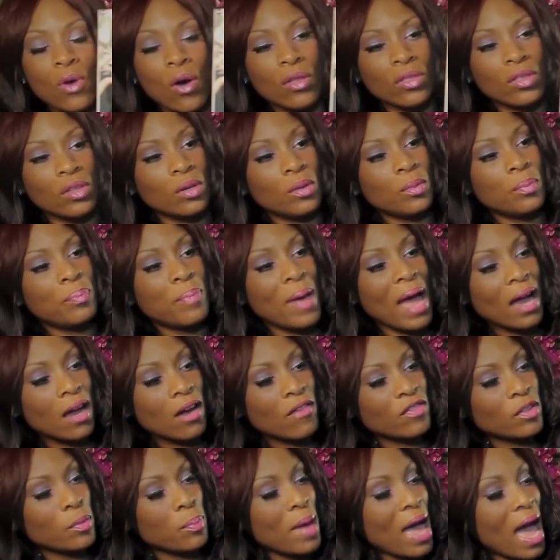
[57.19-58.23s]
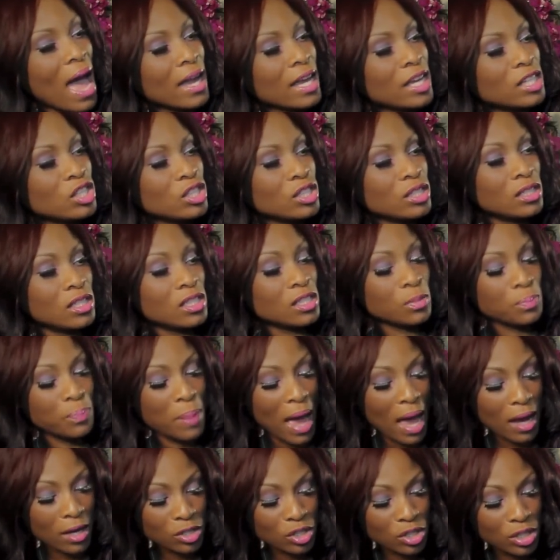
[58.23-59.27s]
on the back of the package, this
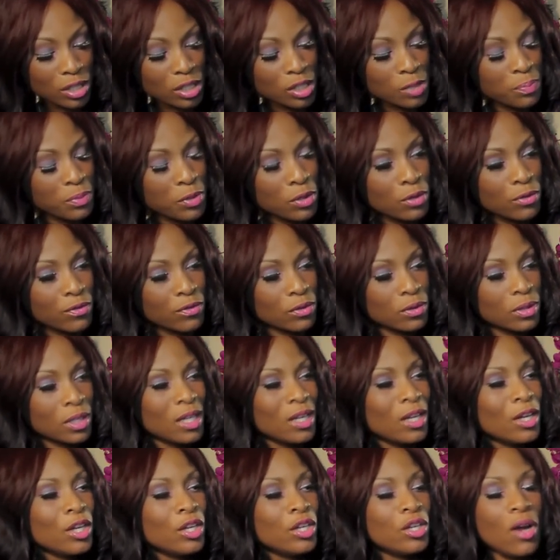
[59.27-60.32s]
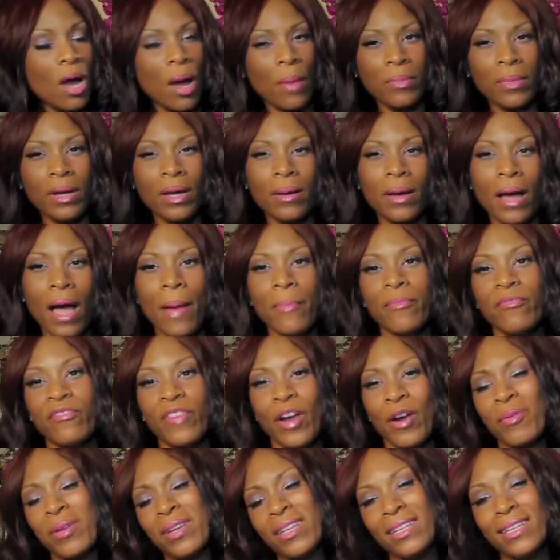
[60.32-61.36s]
packaging is beautiful. You know, I'm
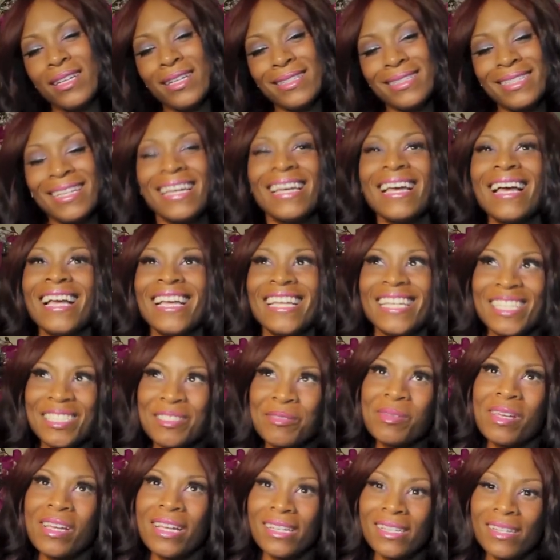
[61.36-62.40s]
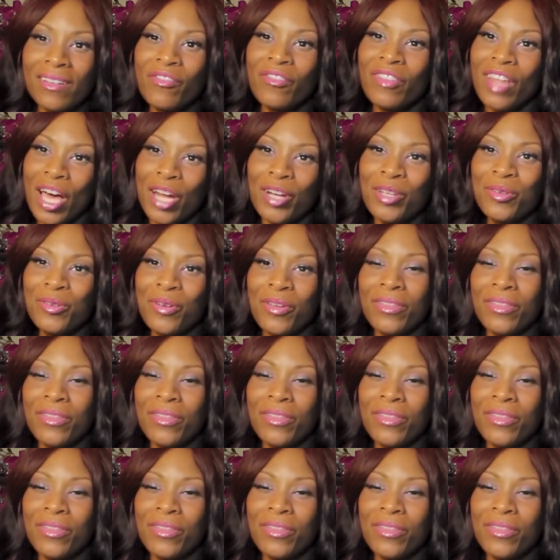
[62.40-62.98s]
very, a lot of you